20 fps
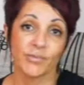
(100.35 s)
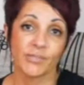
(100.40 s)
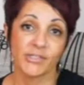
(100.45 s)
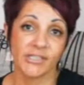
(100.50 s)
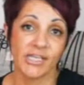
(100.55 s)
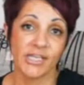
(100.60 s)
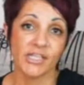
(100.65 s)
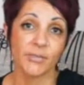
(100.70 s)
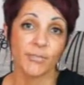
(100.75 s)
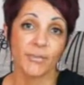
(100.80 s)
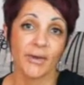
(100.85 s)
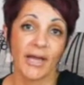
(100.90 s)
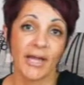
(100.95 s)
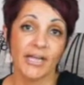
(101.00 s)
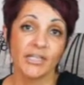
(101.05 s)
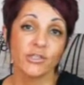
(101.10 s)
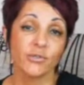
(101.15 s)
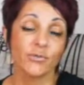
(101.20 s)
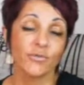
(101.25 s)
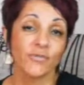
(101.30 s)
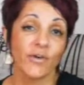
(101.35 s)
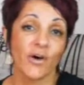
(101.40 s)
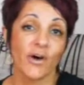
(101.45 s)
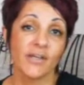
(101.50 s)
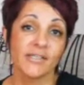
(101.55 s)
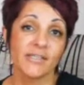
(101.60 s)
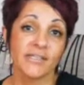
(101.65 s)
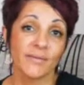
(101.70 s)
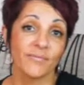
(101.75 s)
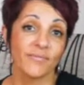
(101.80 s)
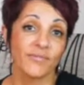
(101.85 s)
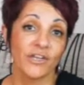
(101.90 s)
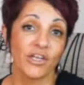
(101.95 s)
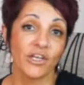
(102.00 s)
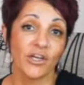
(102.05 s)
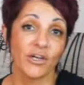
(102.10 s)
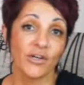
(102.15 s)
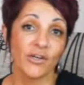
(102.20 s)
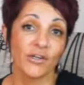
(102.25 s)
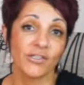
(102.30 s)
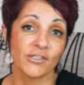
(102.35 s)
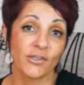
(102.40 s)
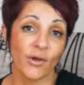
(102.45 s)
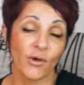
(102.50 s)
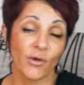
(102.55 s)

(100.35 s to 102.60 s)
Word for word: procedure page you'll find some videos